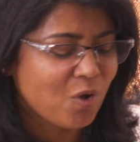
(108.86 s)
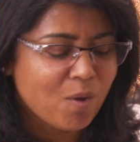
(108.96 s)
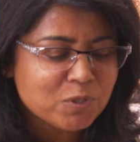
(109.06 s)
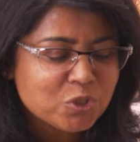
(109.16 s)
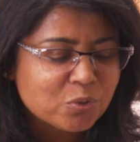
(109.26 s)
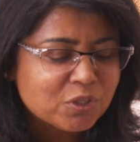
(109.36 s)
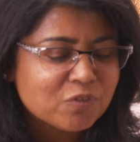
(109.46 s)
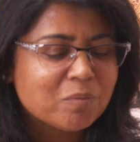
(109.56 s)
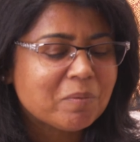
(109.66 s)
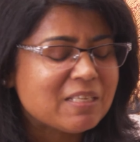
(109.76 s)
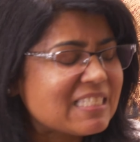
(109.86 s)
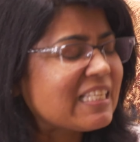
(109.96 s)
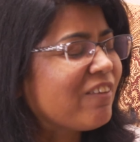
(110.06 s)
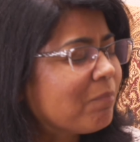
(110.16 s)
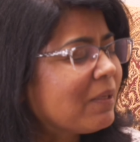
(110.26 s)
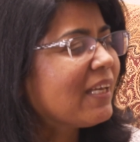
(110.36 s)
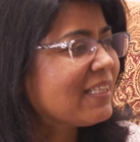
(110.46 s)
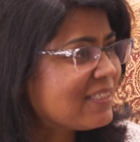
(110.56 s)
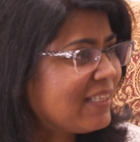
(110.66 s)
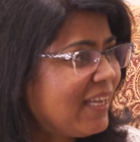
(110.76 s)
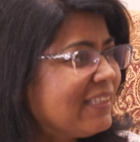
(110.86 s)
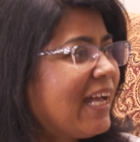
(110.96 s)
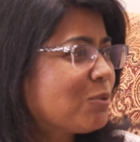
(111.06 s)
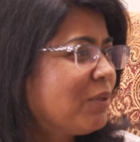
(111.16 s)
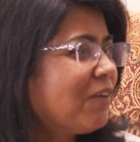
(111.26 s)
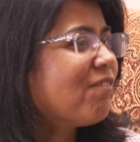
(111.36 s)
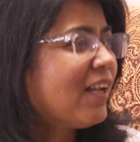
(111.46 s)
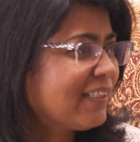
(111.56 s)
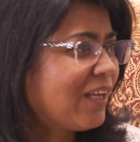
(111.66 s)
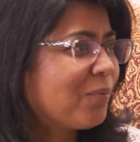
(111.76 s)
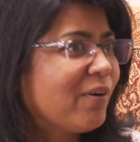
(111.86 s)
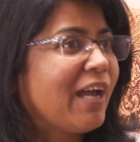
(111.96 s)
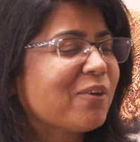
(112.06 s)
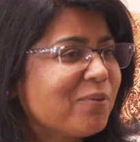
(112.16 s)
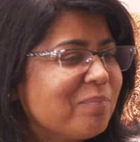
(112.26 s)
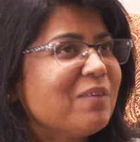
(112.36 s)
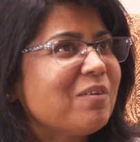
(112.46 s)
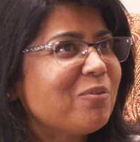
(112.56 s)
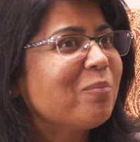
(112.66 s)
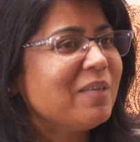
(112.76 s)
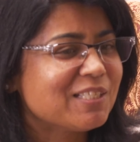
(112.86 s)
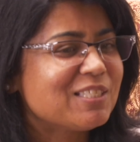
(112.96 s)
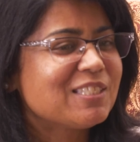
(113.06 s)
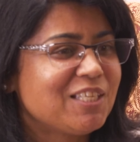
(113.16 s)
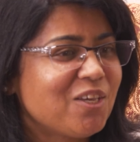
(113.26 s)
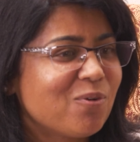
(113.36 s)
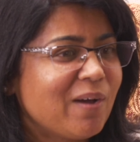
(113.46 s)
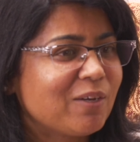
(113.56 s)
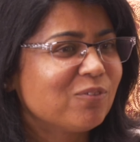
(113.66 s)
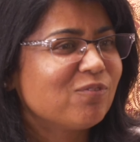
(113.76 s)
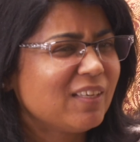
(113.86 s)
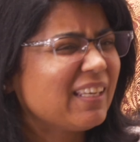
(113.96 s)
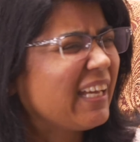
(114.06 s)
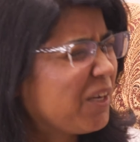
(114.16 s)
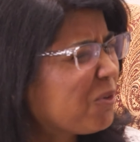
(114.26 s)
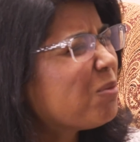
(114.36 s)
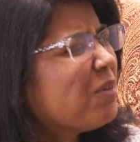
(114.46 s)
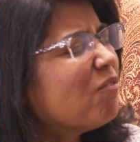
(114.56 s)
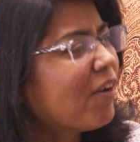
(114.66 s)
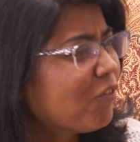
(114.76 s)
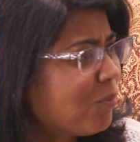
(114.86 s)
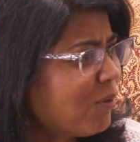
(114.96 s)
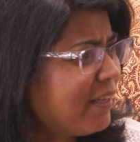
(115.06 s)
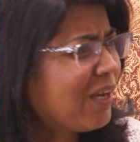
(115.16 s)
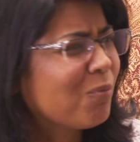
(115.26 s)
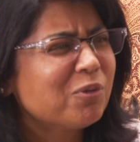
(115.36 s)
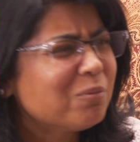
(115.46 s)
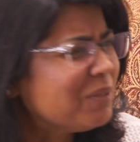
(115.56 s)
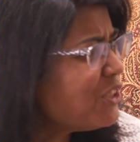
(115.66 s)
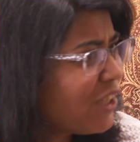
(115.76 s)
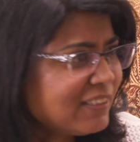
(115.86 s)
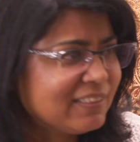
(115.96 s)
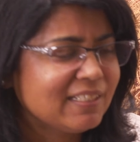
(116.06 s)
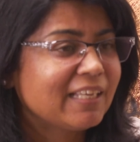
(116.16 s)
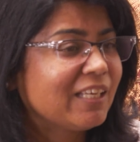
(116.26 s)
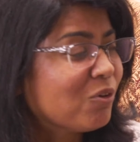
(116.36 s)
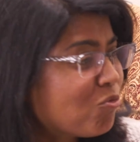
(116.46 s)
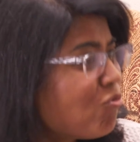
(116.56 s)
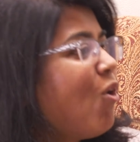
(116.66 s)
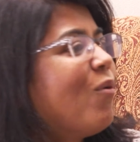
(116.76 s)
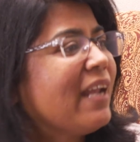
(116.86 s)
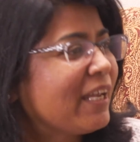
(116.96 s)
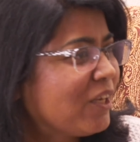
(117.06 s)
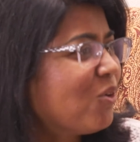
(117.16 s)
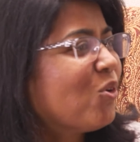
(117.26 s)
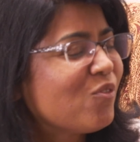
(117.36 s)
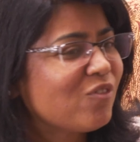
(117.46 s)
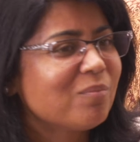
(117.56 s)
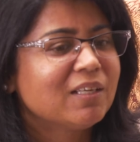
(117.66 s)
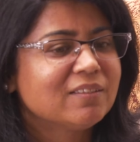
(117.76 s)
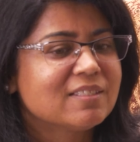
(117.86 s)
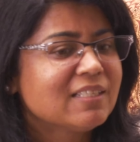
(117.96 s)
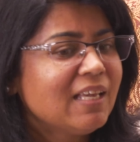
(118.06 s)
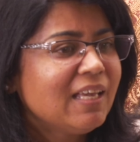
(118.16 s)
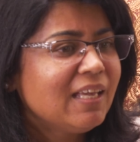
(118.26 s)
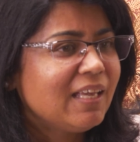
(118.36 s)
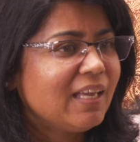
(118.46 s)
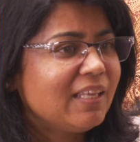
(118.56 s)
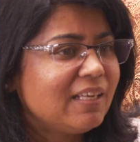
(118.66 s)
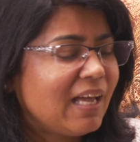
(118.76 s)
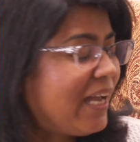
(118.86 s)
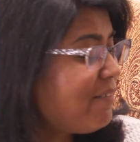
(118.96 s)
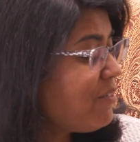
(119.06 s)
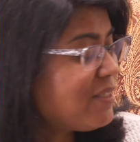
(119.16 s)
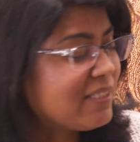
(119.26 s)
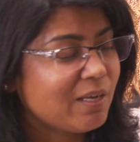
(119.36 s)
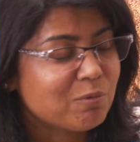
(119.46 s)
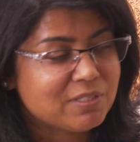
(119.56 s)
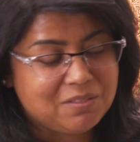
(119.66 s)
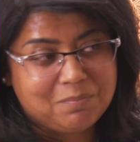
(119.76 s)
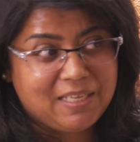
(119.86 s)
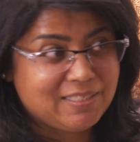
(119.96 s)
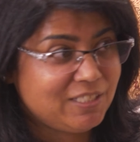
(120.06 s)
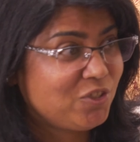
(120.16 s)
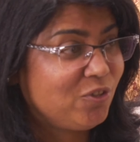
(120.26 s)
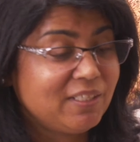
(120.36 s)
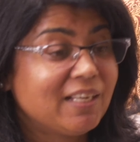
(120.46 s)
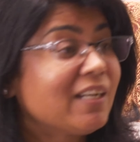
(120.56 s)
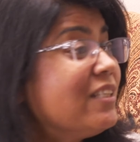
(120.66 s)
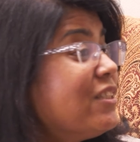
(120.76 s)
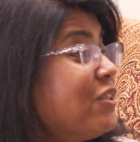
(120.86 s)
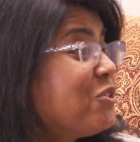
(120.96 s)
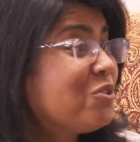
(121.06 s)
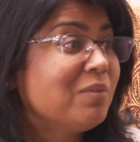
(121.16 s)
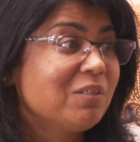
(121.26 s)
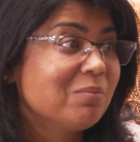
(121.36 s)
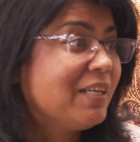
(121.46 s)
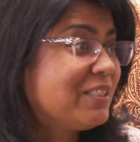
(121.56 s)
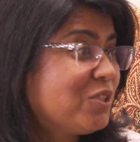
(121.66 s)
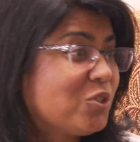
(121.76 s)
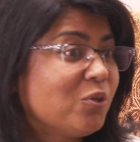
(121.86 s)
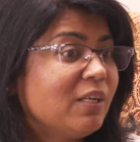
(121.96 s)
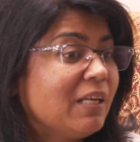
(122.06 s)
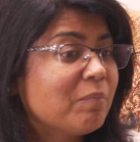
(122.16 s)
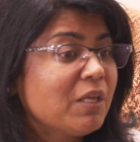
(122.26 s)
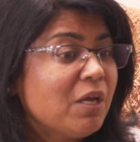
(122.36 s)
opportunity for being a safe place and that's what it felt like where i even though being a ceo i could feel like i could be vulnerable and i wouldn't be judged and i can grow and i can learn from others and it, i have to say was an amazing journey and continues to be an amazing journey